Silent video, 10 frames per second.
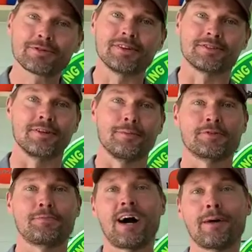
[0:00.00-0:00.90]
reason, the
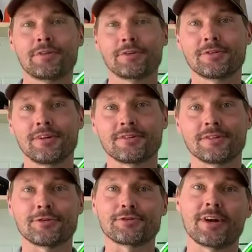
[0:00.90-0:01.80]
most popular
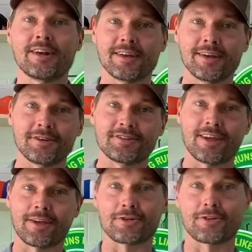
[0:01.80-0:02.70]
reason for trading in or
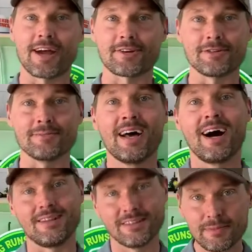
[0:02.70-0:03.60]
selling a tractor
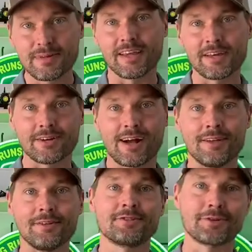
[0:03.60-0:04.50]
a little bit later
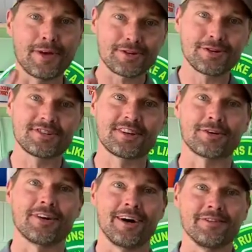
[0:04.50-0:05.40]
on, so make sure you stick
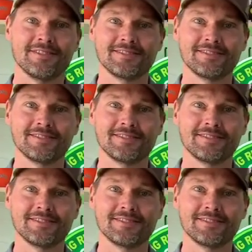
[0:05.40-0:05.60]
around.